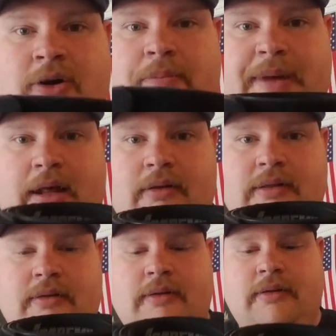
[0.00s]
belt,
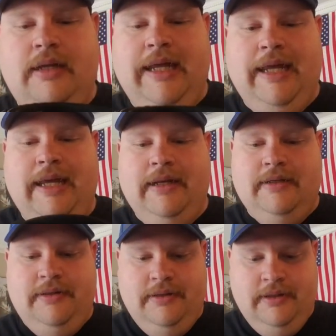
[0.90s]
and
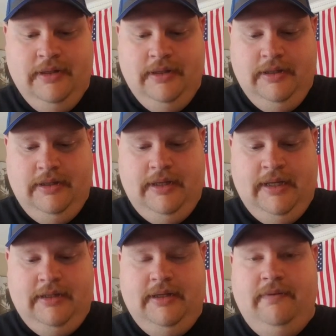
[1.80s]

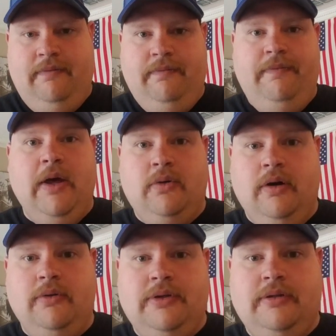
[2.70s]
it
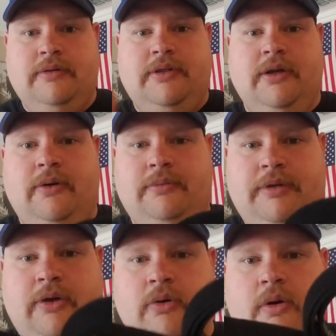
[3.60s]
Velcros. So
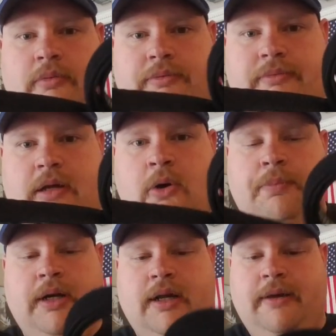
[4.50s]
you
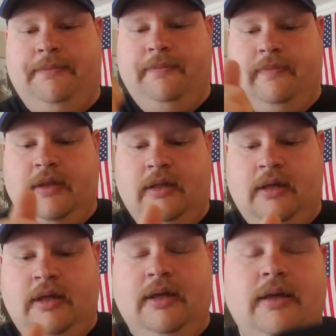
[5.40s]
open it up.
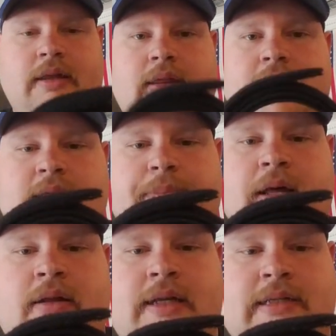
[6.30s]
This
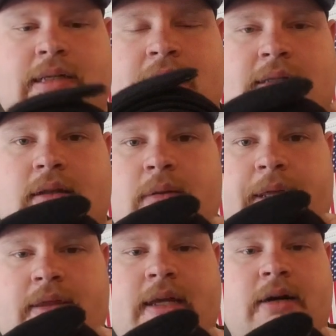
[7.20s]
belt is a little
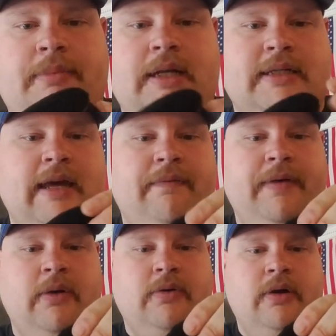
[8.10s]
bit thinner, but it's got
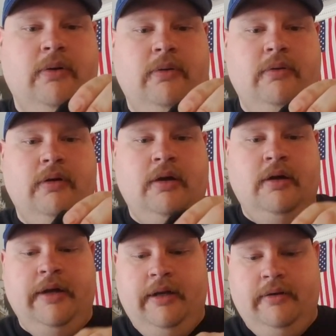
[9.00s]
Velcro
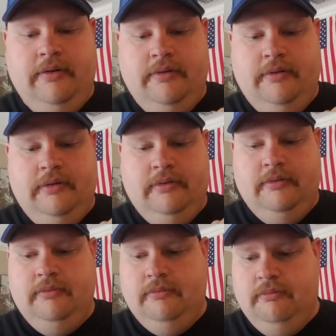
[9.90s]
on
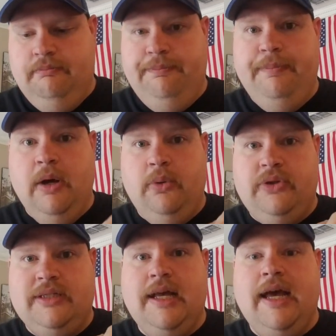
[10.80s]
both
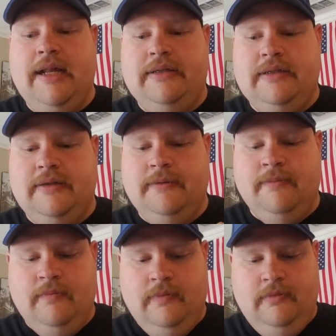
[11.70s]
sides
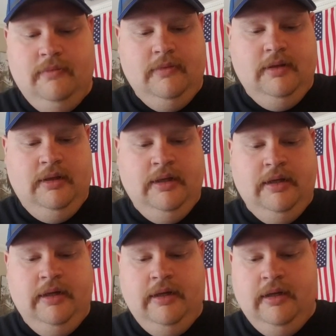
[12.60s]

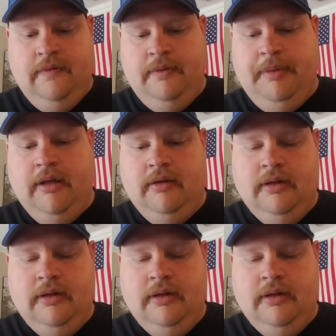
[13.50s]
of the belt.